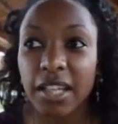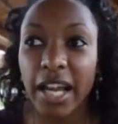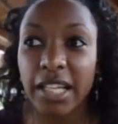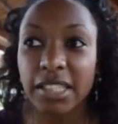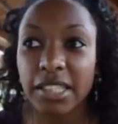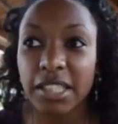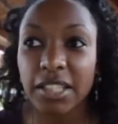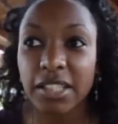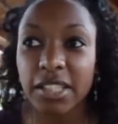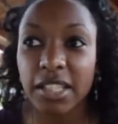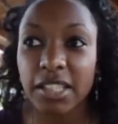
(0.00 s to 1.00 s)
I
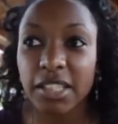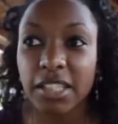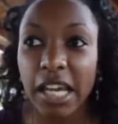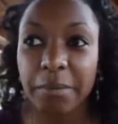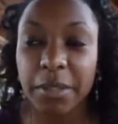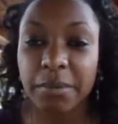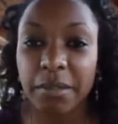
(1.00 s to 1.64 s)
seriously just typed up